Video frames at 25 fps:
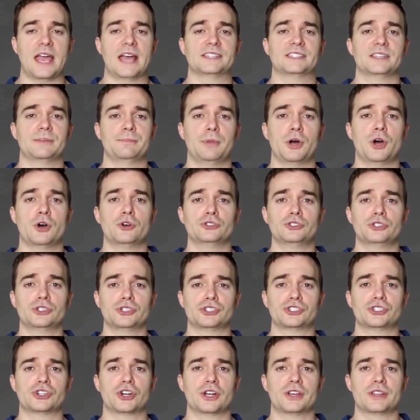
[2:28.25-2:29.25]
as opposed to
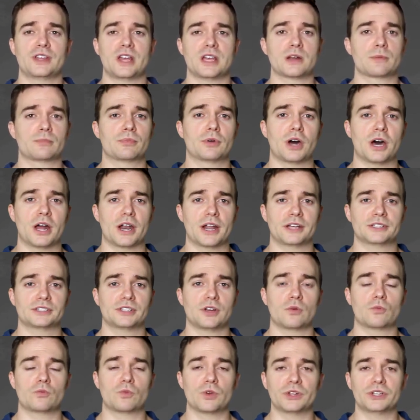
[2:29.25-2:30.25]
ensuring that your product
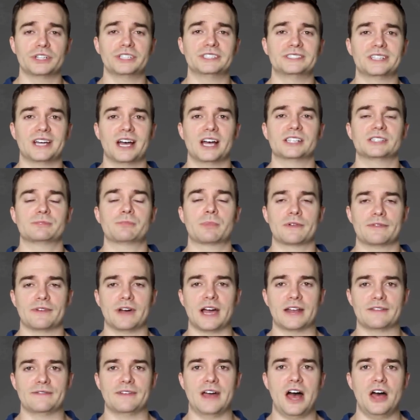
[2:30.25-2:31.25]
really does
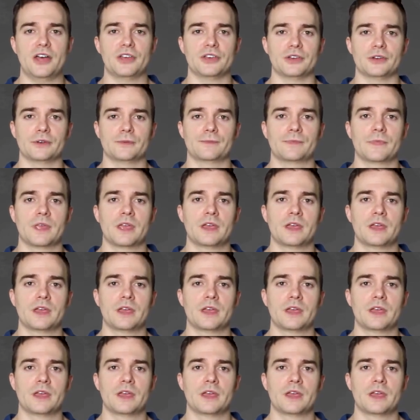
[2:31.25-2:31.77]
provide value.